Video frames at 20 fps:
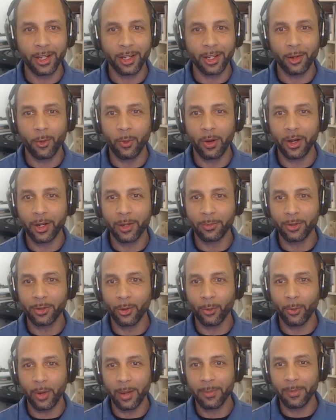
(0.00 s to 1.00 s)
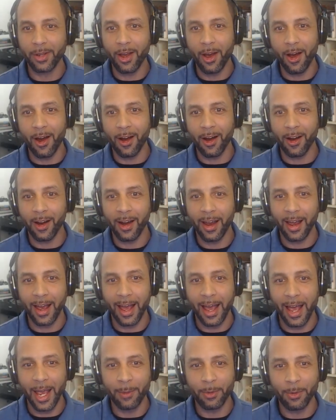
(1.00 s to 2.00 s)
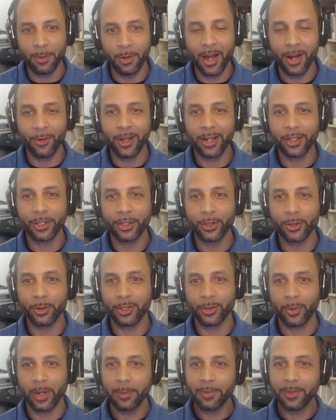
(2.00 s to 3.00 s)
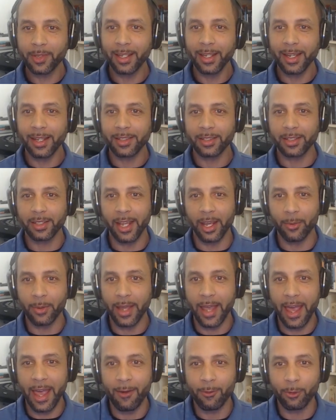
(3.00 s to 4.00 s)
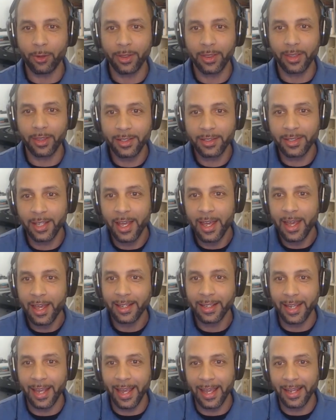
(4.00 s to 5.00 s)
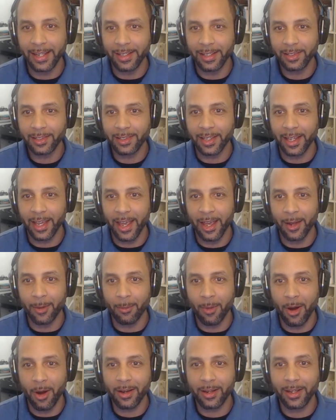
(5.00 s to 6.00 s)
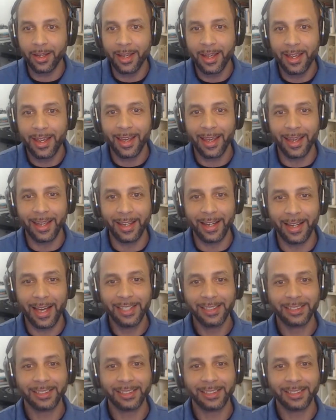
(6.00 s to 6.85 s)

Welcome to the webinar. I am your moderator, George Zarepsky, and today we have with us Candace and Mark. Hey, guys.